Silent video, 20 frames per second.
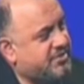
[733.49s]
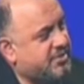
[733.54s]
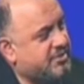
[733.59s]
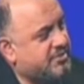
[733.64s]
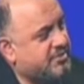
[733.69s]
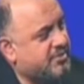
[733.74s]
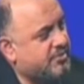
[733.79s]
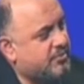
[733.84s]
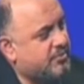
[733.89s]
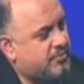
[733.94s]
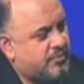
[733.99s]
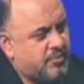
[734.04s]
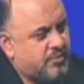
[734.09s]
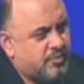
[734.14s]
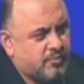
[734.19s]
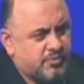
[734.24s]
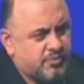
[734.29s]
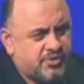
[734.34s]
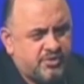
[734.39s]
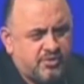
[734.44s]
that
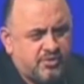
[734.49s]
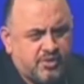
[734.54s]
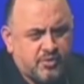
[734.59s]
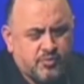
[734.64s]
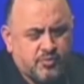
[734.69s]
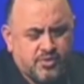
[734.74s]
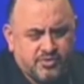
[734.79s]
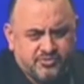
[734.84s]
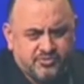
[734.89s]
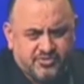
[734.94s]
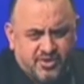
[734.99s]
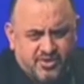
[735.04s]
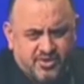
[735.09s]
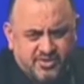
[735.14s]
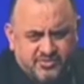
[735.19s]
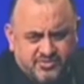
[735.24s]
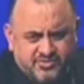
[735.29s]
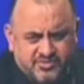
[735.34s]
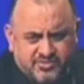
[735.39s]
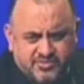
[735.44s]
we're dealing with
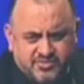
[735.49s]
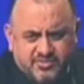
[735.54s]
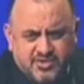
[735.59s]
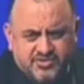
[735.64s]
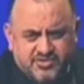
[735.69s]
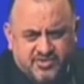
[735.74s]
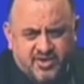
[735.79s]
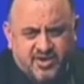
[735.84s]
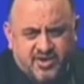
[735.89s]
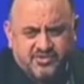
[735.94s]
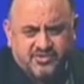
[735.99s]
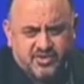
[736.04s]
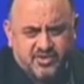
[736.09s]
a size